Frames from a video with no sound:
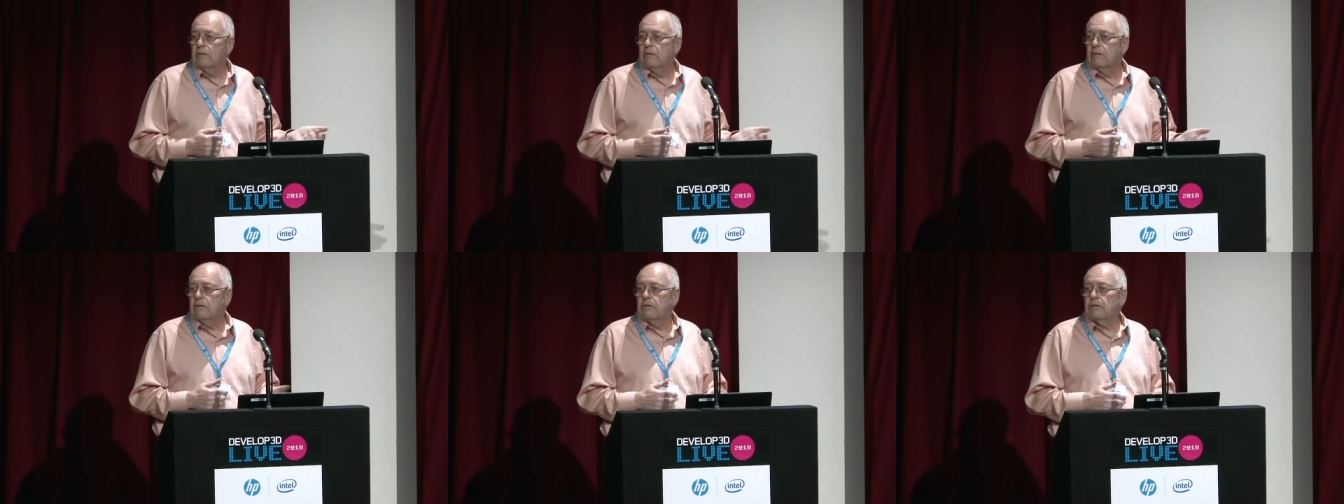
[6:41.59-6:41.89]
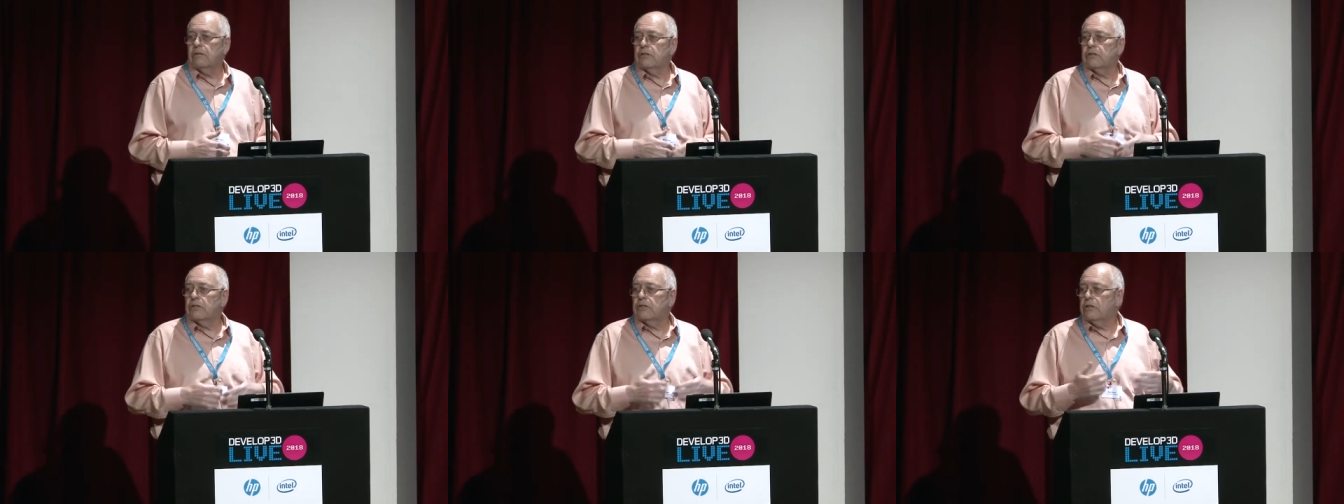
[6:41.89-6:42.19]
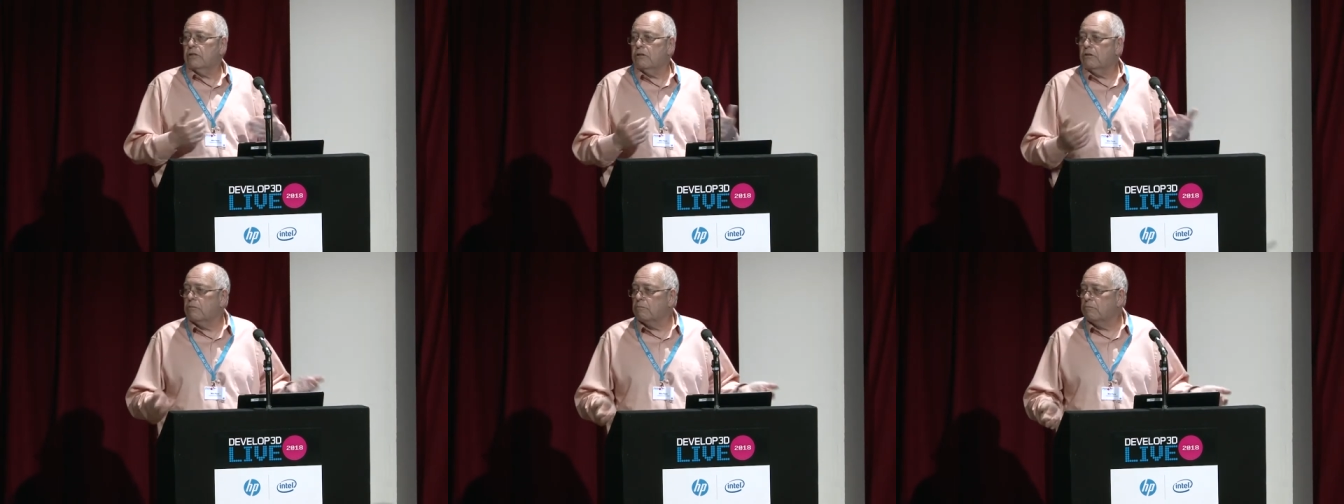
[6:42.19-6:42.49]
You can
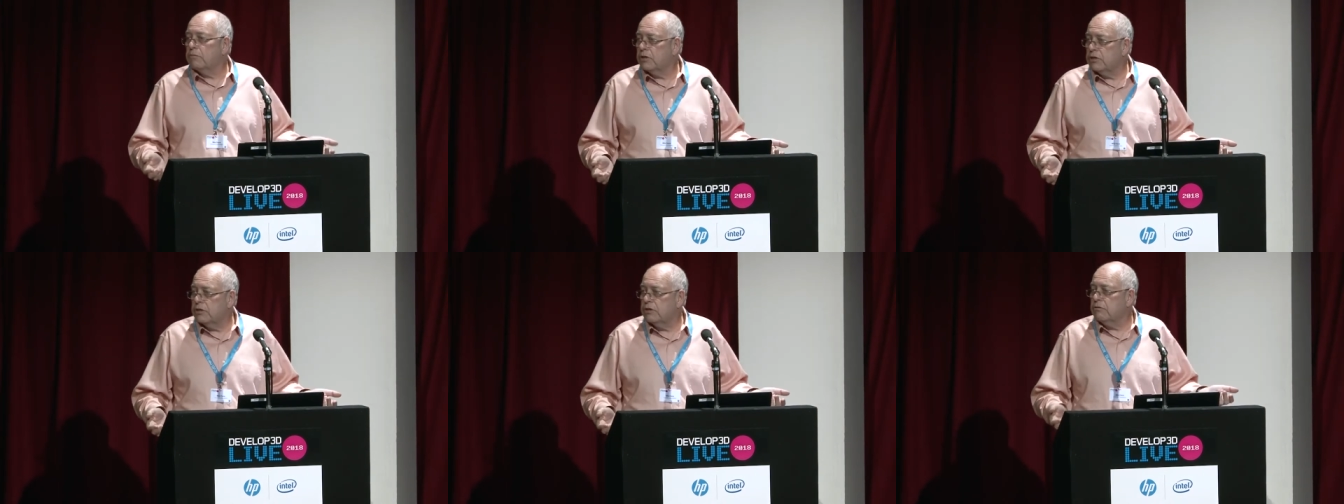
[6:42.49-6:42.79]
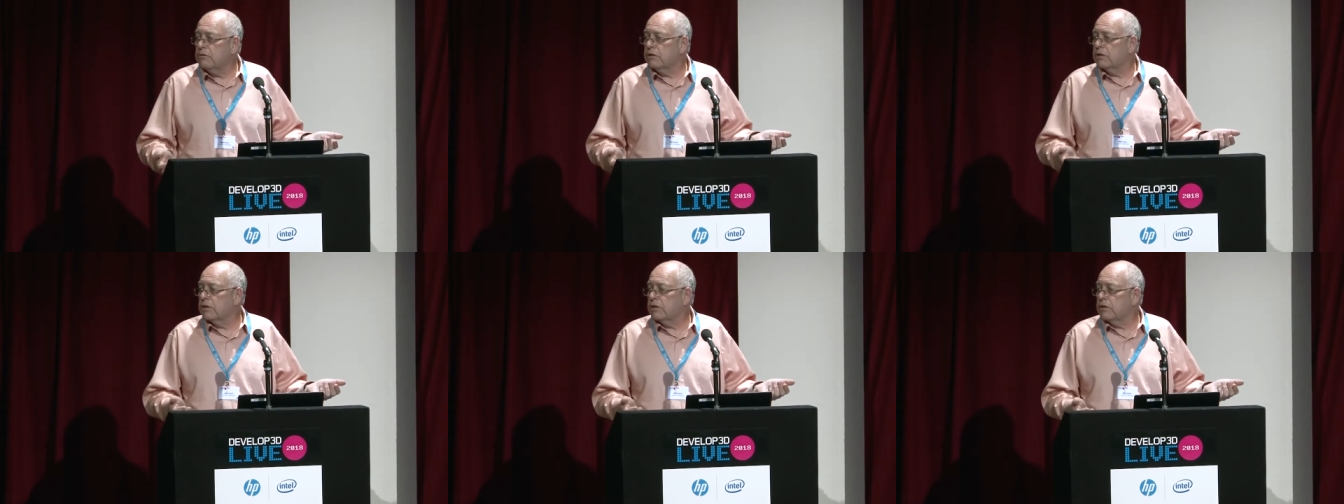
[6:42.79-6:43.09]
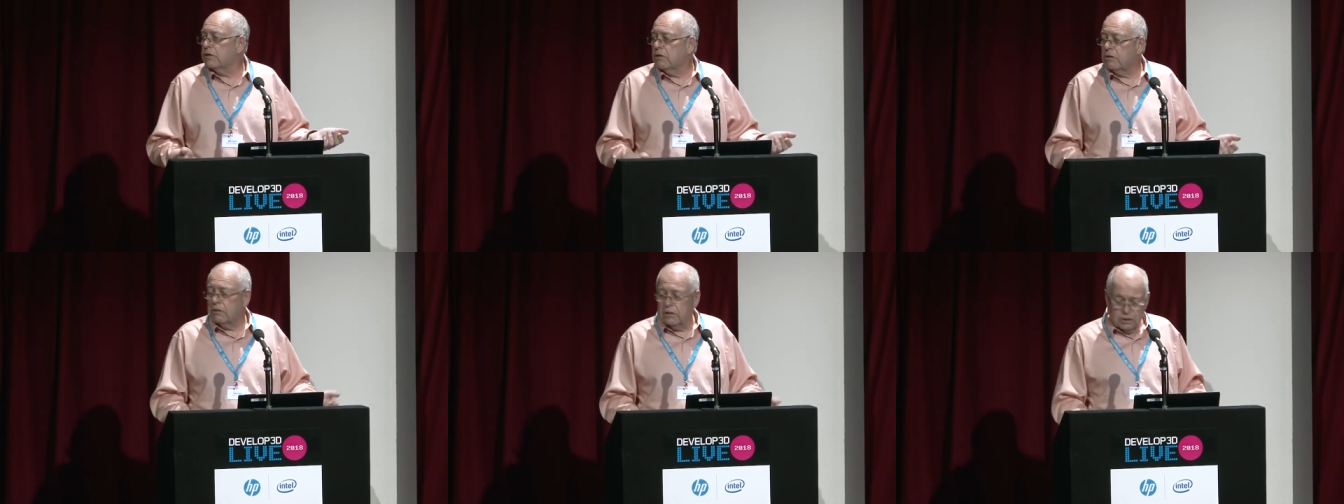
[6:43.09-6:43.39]
still produce the
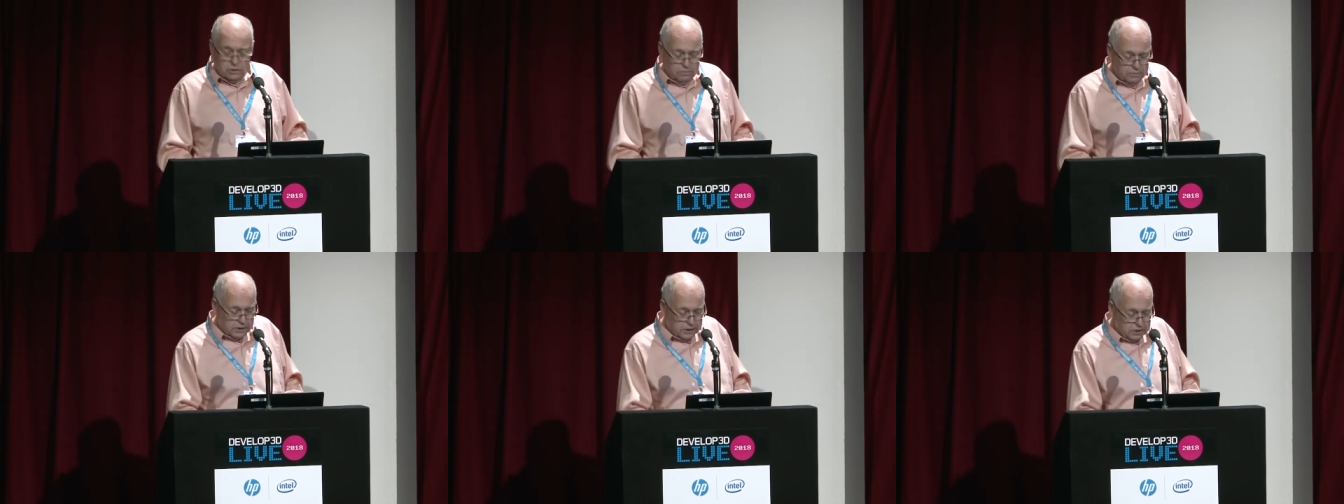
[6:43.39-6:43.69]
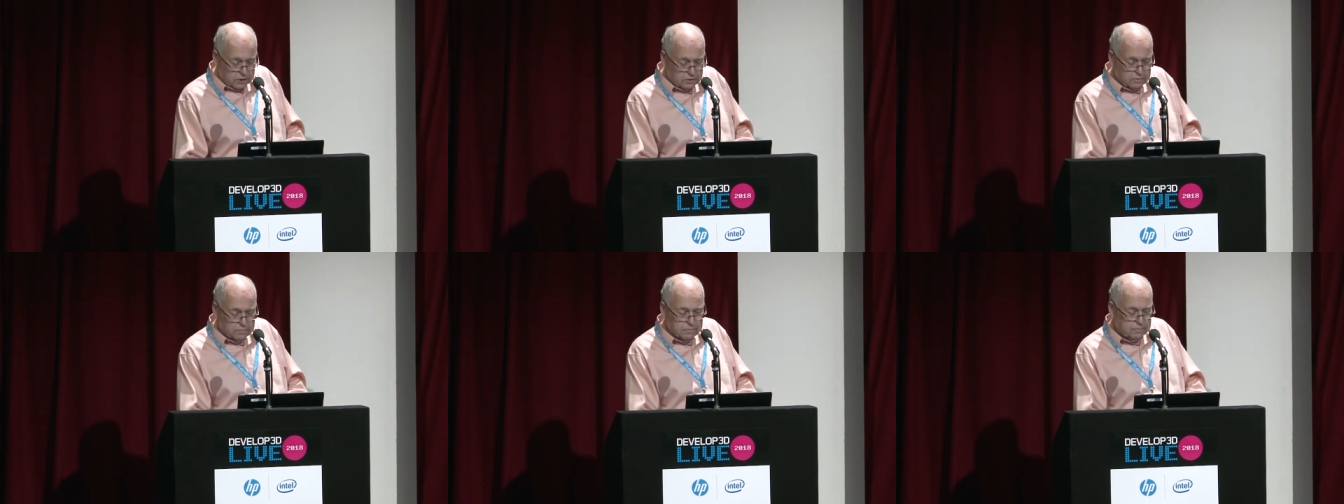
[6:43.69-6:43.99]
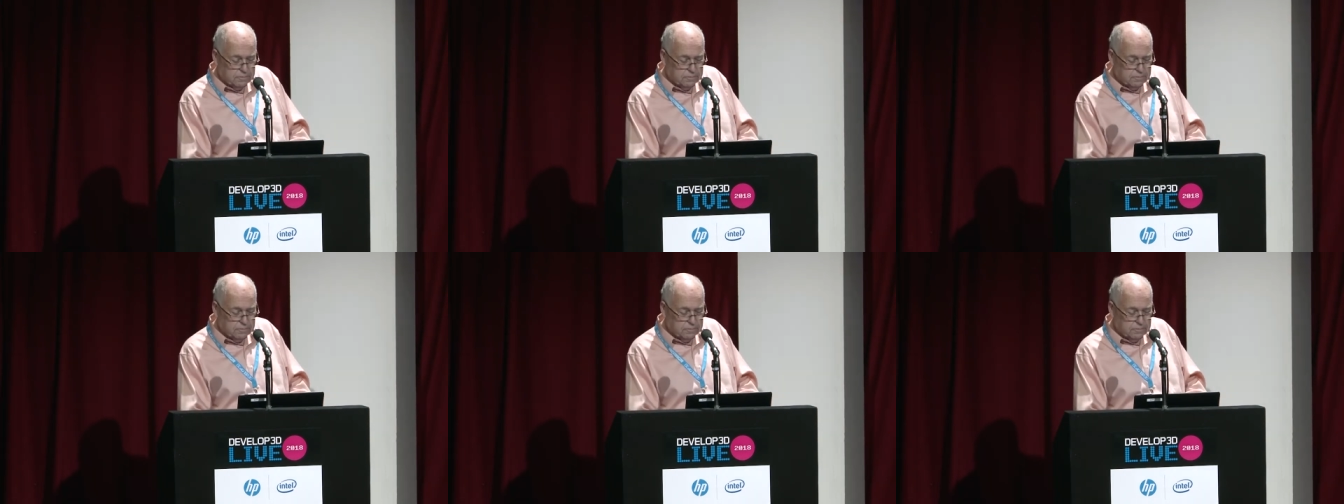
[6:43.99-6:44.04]
document.